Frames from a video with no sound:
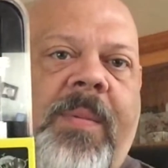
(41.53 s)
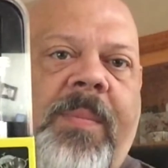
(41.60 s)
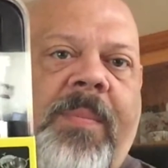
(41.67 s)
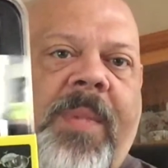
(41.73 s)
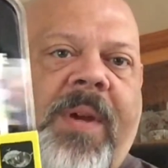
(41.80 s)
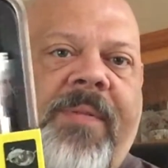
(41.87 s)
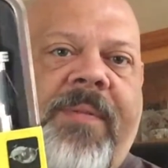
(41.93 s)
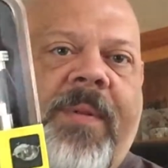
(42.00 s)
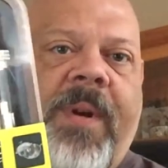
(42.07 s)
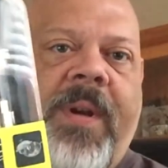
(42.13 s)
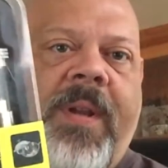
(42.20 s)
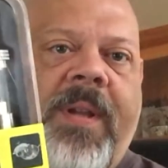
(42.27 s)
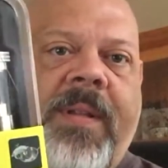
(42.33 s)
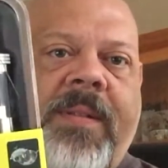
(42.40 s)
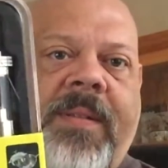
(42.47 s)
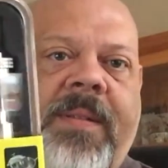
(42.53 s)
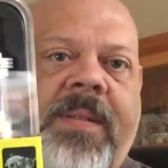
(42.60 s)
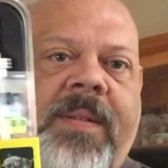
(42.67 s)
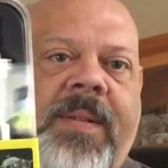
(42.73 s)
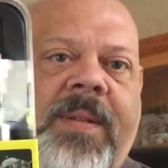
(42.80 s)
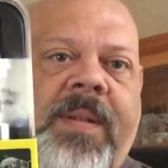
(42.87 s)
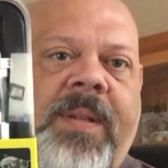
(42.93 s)
My friends,
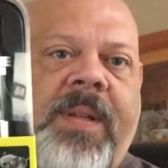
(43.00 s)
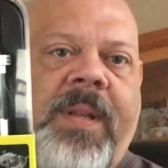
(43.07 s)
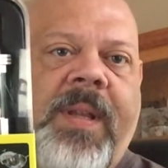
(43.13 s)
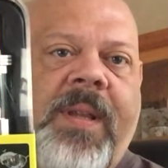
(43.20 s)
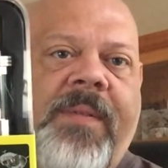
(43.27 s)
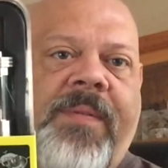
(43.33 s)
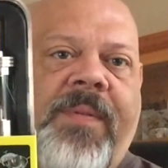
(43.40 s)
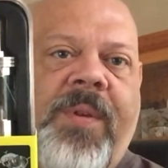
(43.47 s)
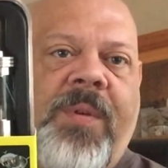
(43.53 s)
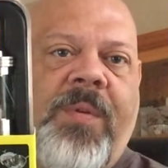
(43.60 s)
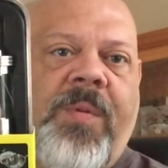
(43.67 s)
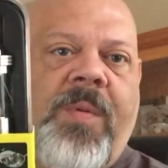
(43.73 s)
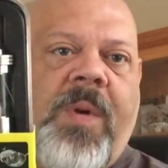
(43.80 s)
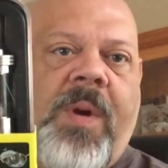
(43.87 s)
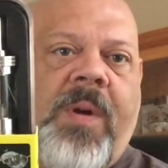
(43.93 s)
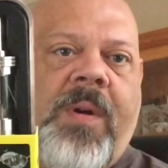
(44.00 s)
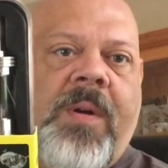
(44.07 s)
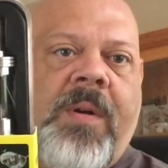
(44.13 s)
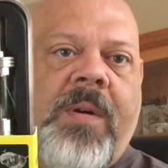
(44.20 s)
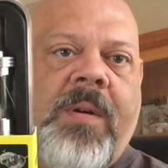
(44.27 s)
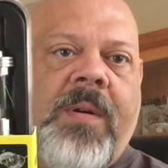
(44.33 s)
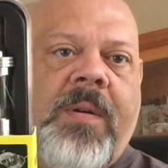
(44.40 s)
if you
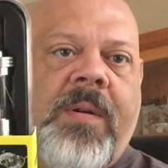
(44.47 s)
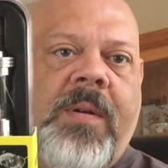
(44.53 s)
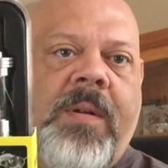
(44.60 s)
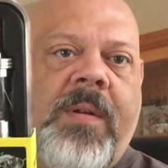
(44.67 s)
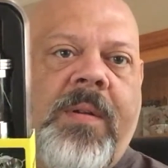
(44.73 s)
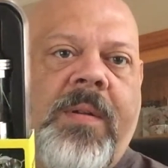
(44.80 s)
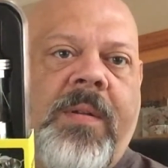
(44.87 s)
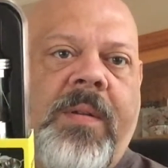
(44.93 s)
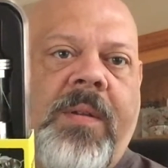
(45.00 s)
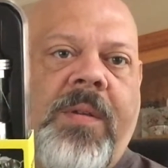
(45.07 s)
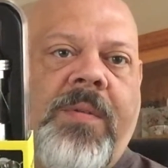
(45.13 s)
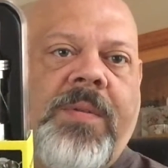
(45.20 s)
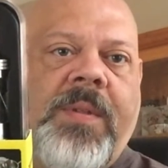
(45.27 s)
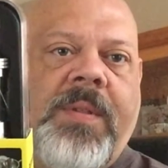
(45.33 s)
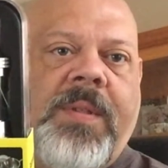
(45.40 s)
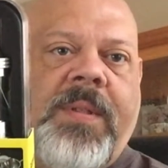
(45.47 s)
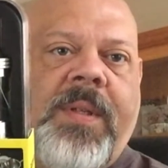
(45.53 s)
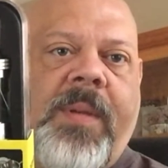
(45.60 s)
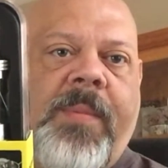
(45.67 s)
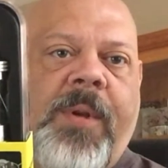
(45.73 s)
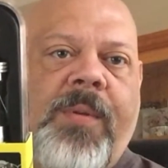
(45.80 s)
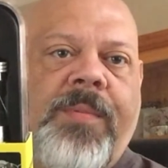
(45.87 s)
are using
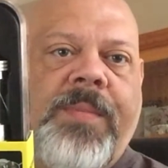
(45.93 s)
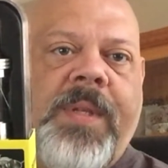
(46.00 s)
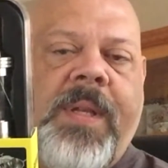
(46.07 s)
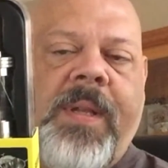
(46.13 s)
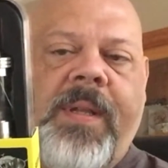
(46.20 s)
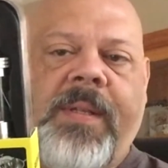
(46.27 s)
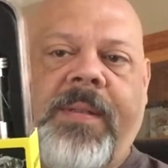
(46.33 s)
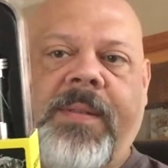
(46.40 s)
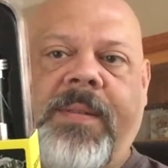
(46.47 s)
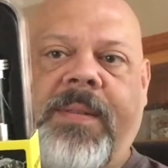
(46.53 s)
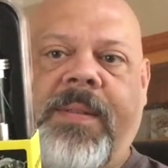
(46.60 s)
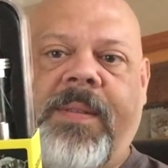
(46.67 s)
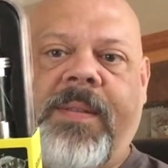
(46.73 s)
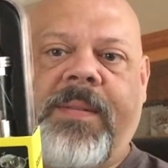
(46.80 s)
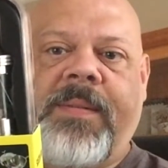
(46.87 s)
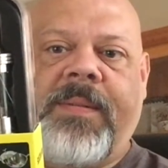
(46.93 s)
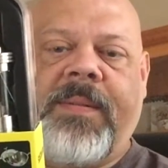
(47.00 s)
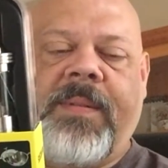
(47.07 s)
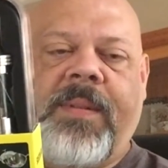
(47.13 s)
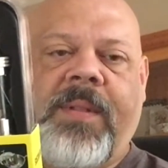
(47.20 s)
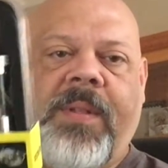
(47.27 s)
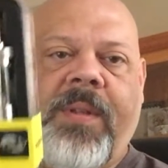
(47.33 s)
sub-ohm tanks,
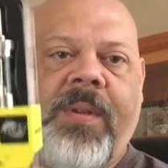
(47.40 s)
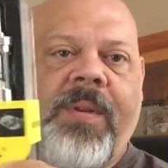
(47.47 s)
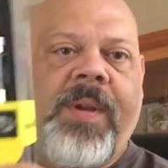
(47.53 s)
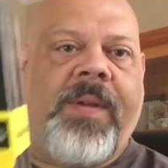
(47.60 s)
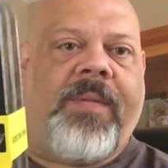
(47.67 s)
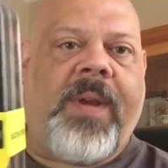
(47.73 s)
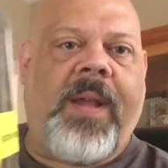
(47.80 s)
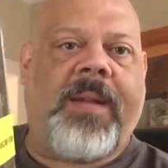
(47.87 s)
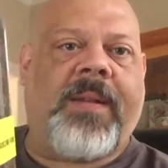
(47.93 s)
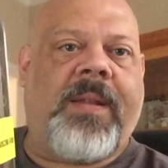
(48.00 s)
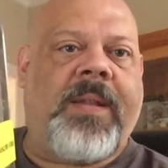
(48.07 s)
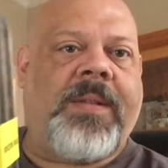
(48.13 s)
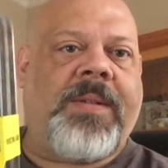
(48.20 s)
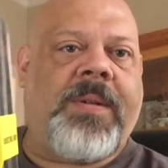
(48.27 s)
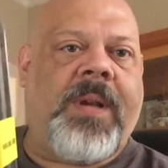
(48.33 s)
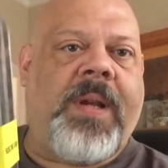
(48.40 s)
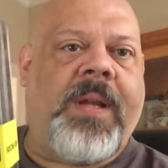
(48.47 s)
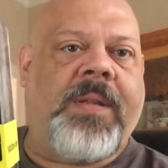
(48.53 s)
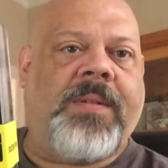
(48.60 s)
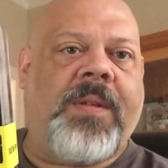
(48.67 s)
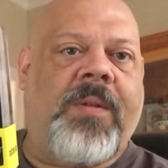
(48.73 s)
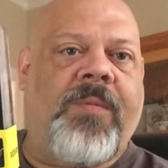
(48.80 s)
you have got to get your
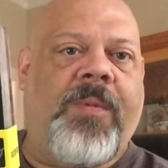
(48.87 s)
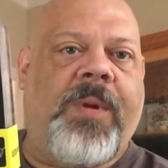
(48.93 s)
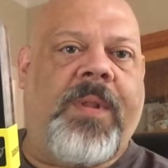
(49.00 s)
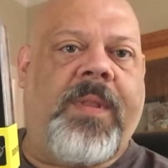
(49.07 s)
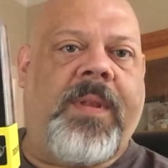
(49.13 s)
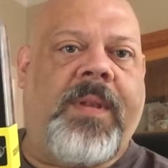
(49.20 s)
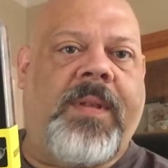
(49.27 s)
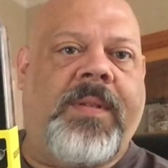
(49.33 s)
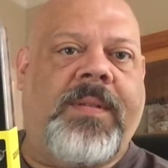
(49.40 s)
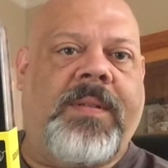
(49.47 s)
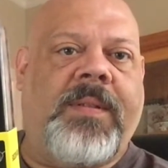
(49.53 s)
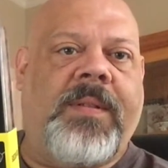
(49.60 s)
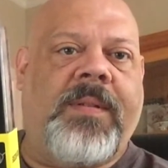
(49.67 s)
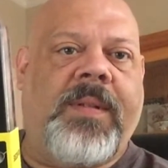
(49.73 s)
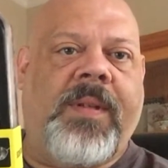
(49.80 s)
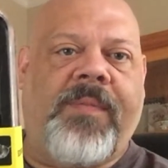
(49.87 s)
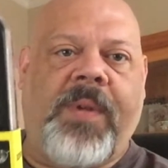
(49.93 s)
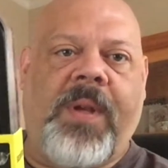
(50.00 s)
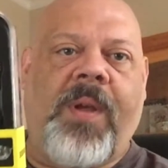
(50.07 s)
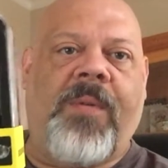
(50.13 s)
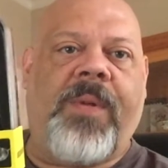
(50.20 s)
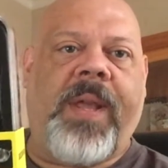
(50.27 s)
hands on one of these if you
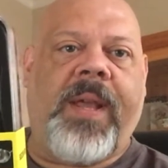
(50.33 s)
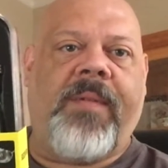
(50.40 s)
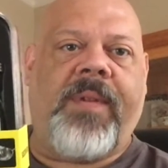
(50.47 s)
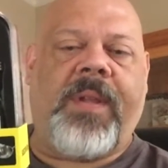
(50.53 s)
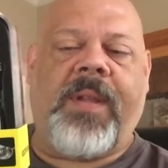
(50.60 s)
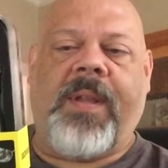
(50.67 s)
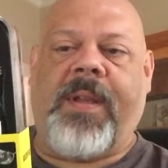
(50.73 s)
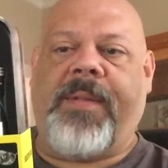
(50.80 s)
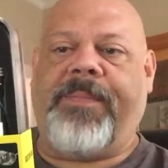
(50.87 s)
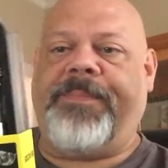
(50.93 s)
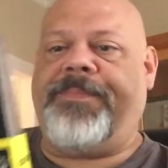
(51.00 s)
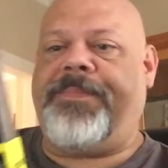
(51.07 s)
don't have it yet.